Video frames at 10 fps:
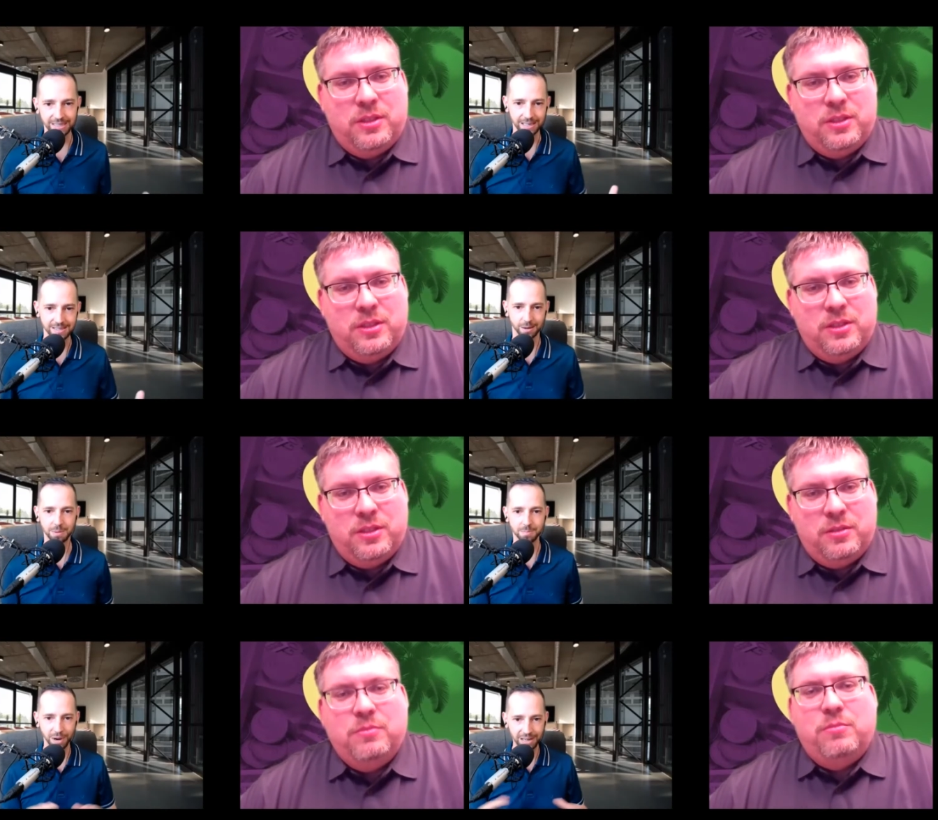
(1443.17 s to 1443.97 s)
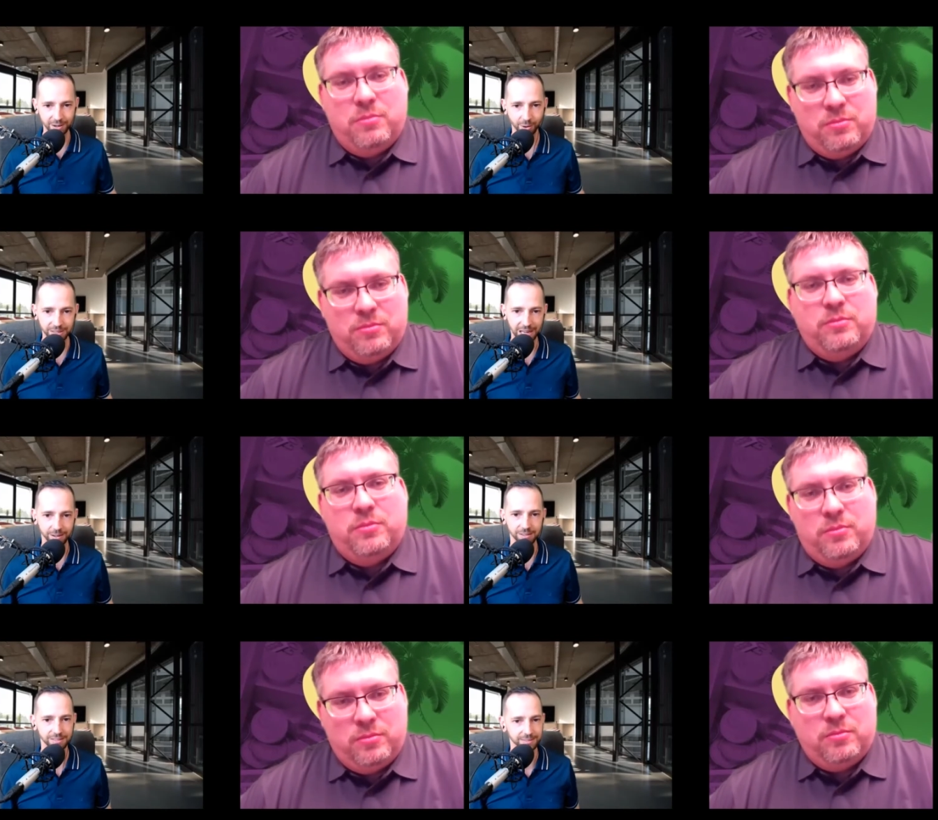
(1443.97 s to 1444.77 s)
Speaker 1: this and we break it all
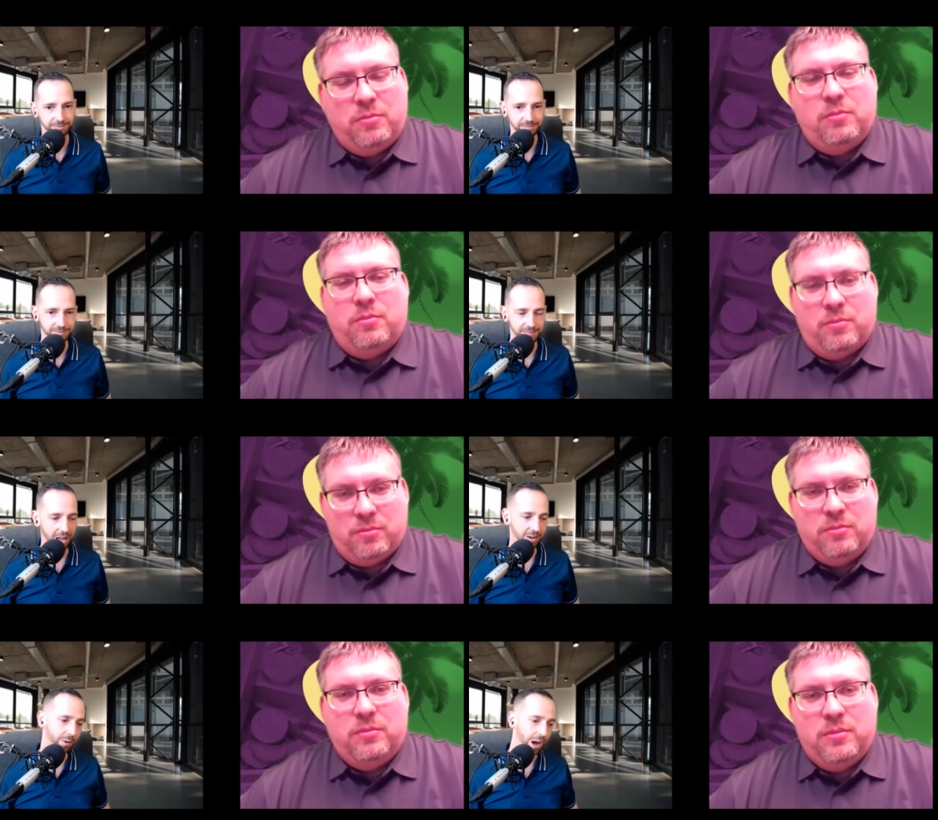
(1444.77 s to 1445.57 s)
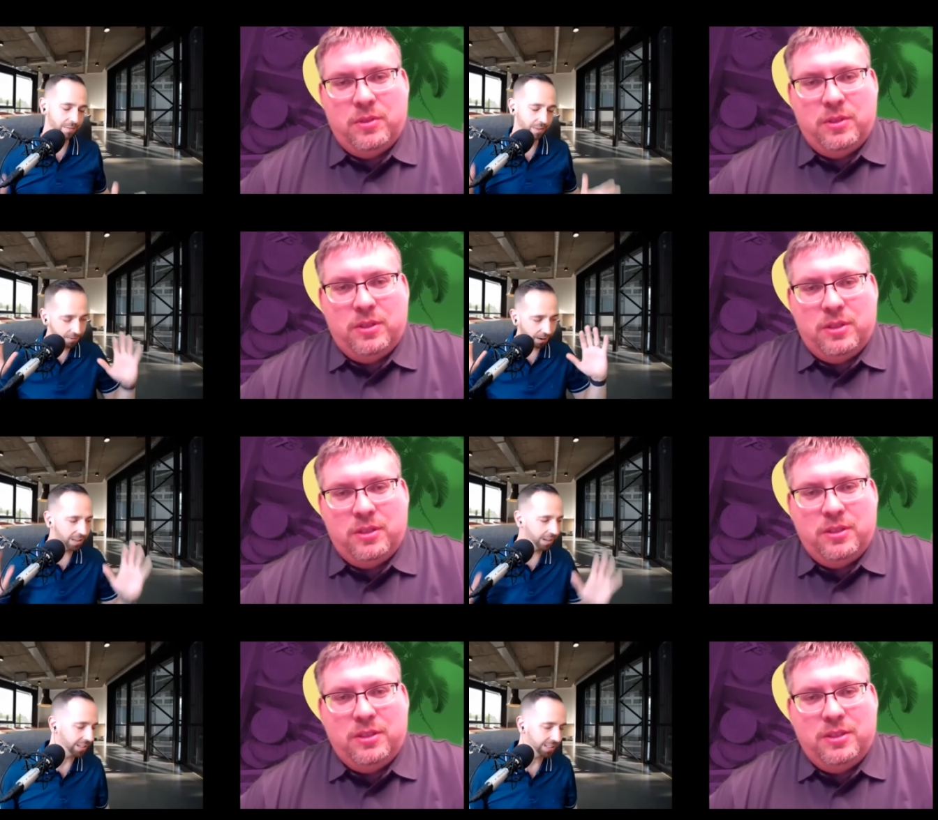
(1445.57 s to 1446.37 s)
down. Mm-hmm. I don't know. I, I,
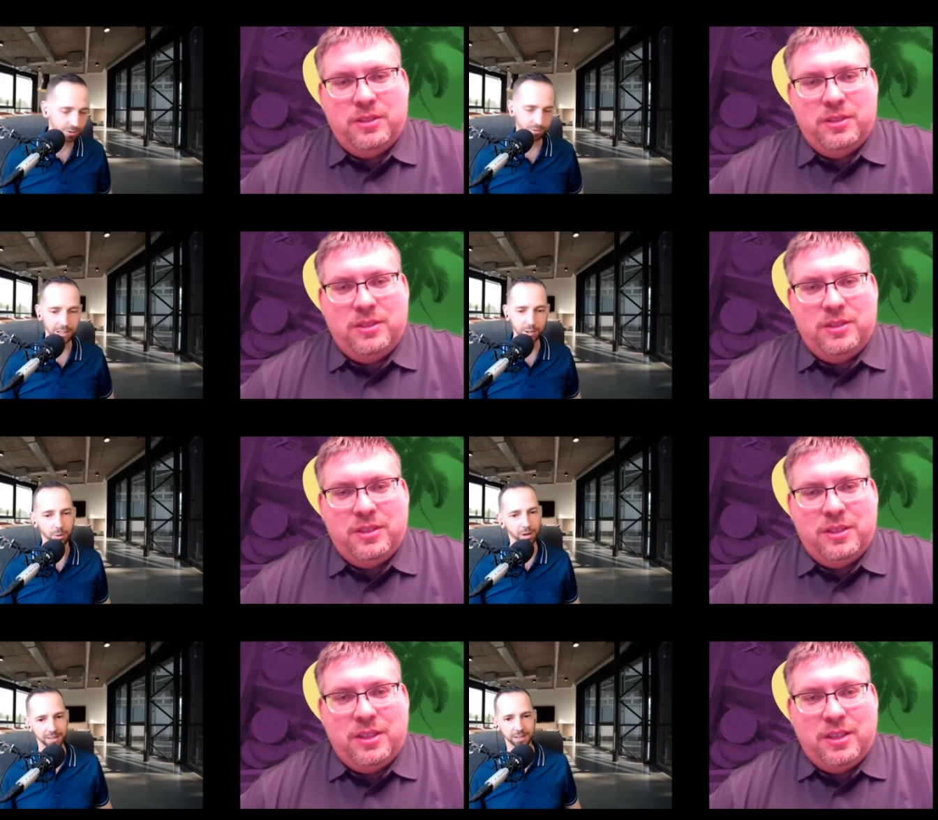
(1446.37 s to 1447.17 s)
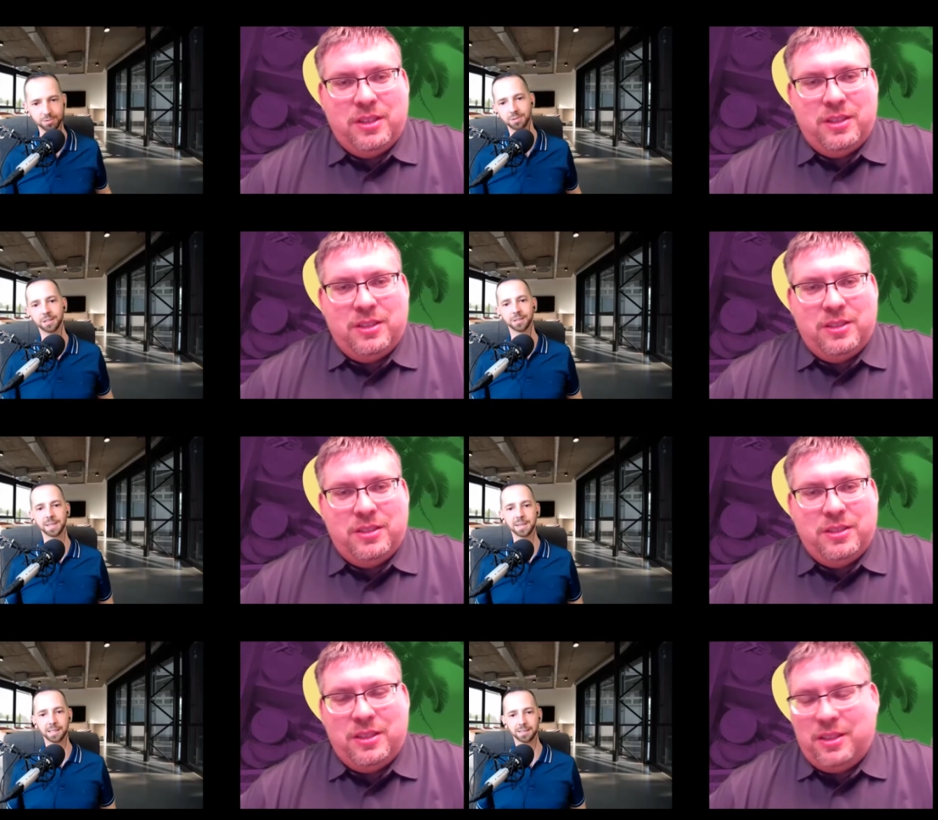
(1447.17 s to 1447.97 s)
I think it's really cool. I think it's really, really
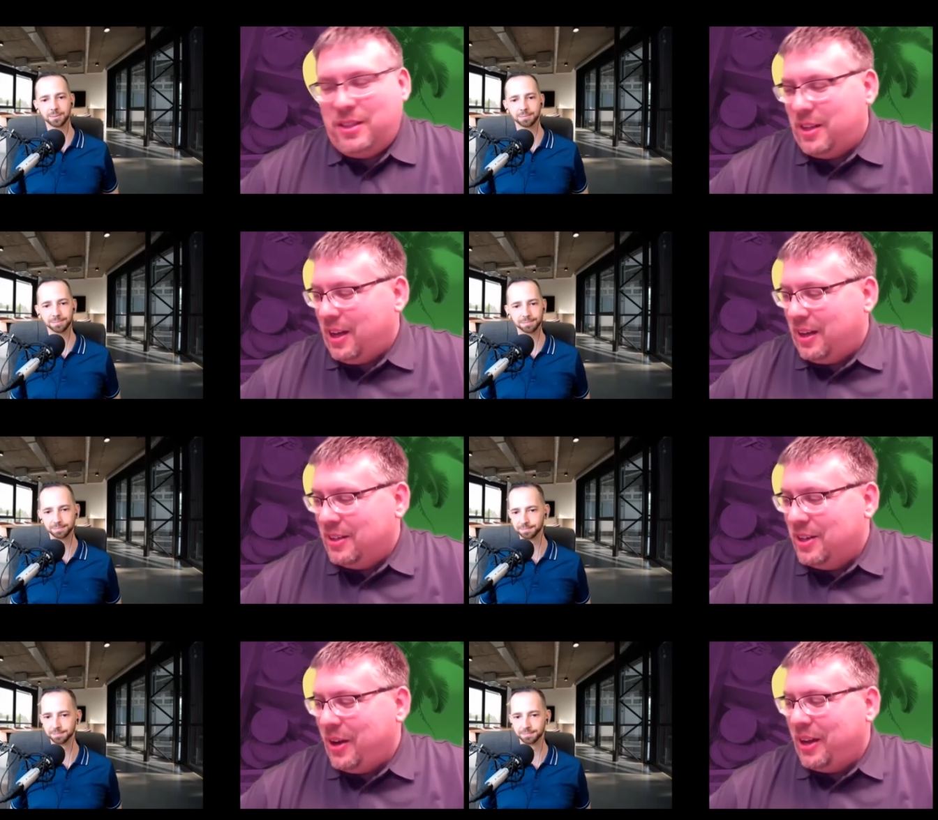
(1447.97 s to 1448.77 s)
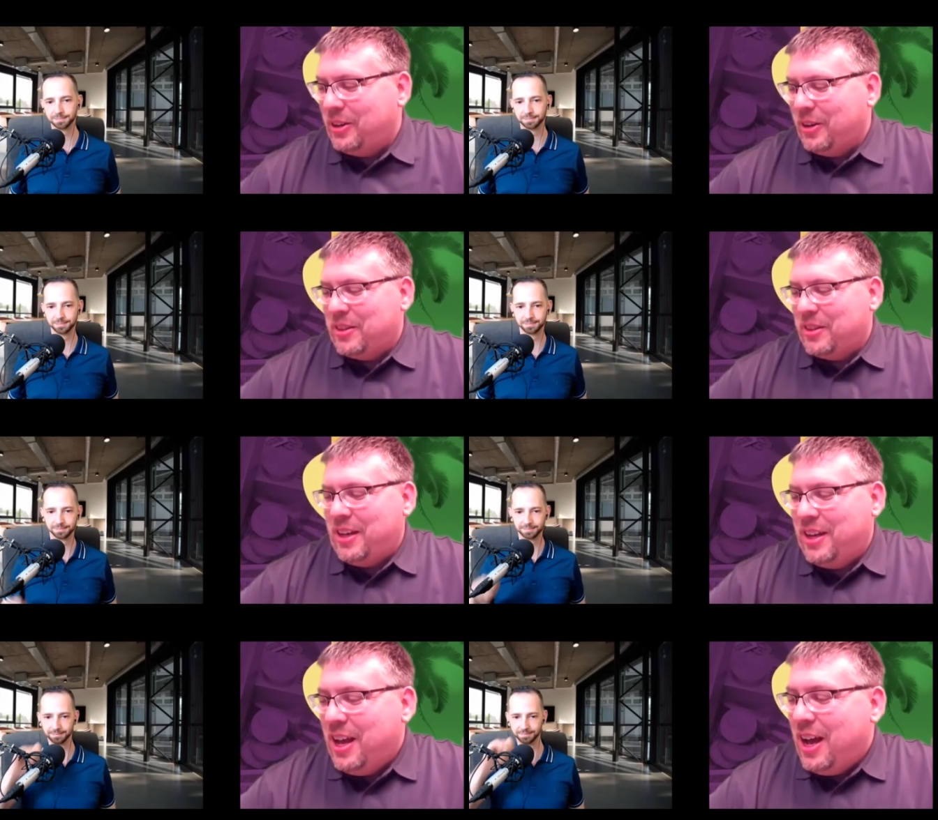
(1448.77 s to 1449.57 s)
neat.
Speaker 2: Yeah, no, I agree with
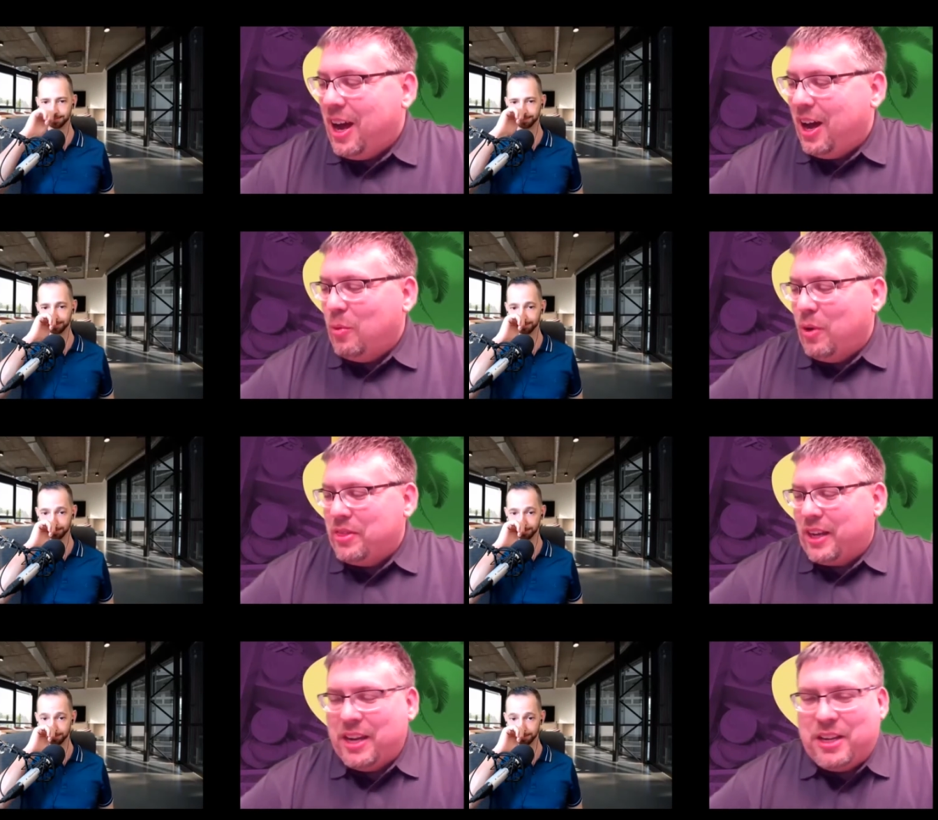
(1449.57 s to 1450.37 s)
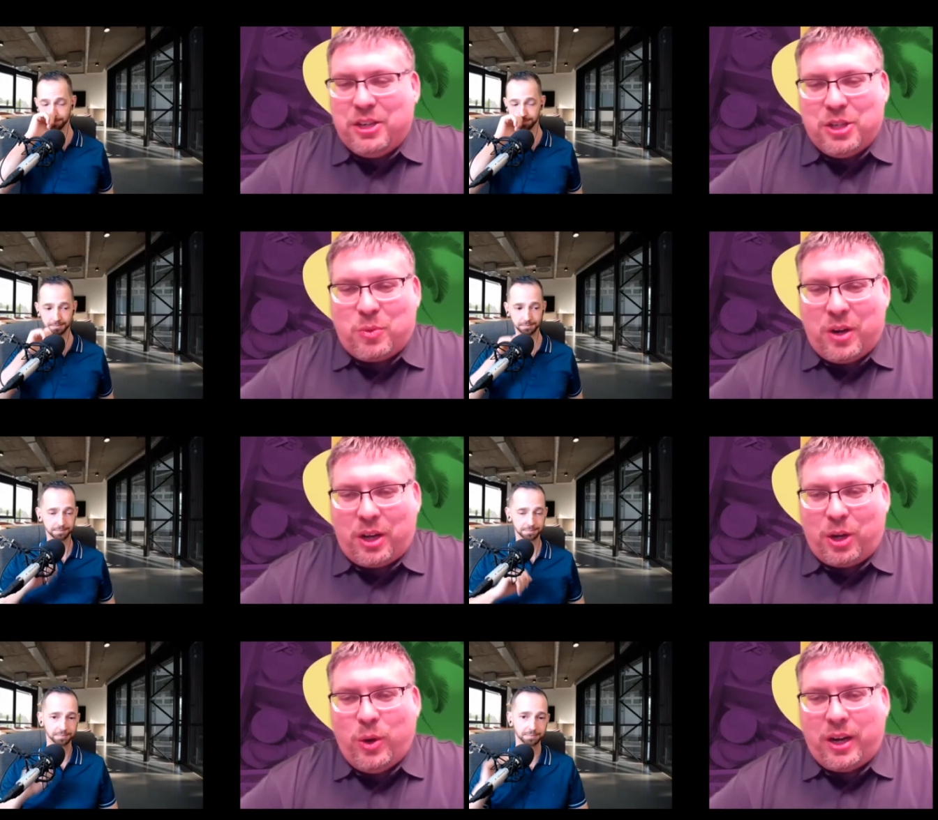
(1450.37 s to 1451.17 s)
that. Uh, one thing I did just want
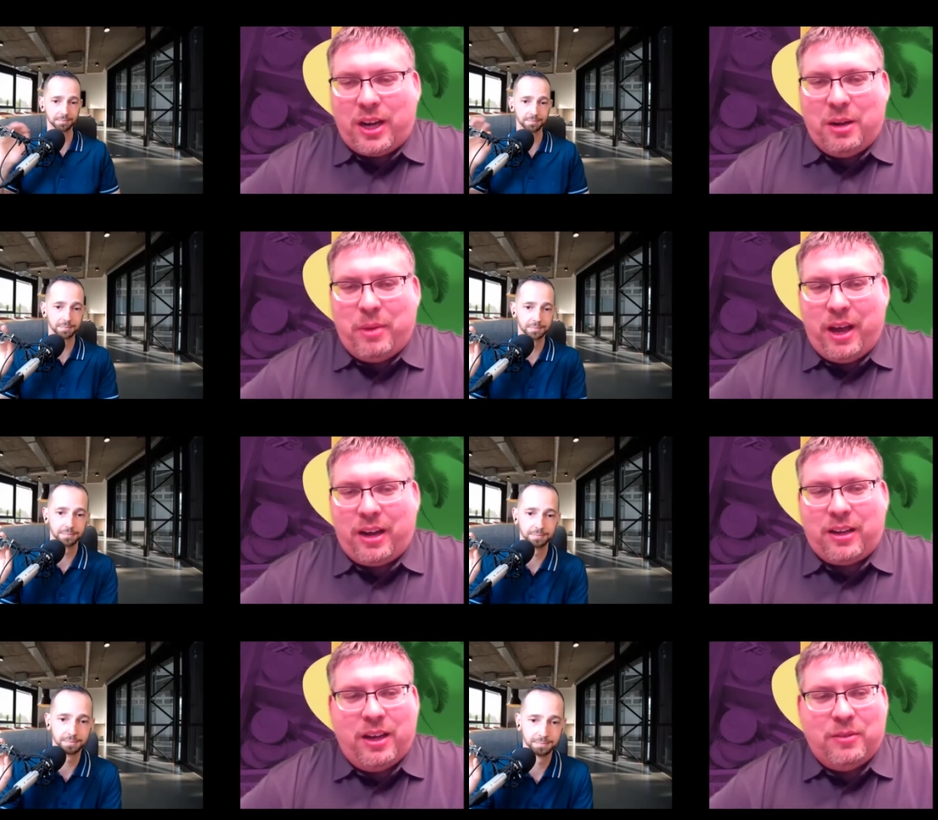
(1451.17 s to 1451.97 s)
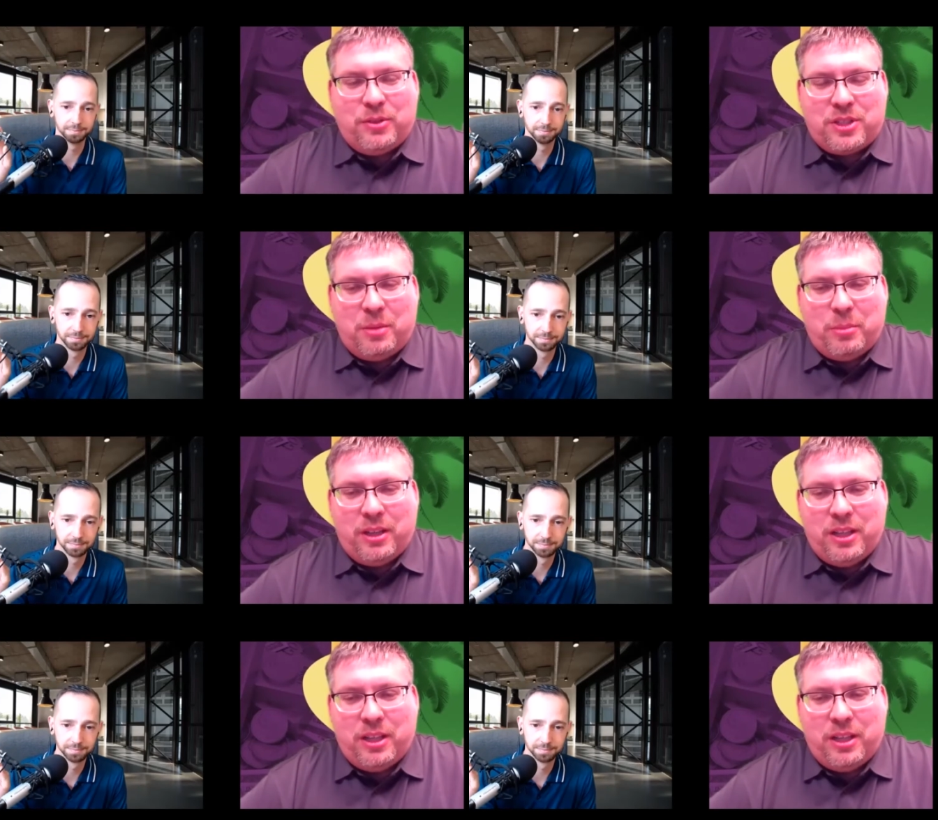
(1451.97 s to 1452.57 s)
to quick unpack uh, for some of my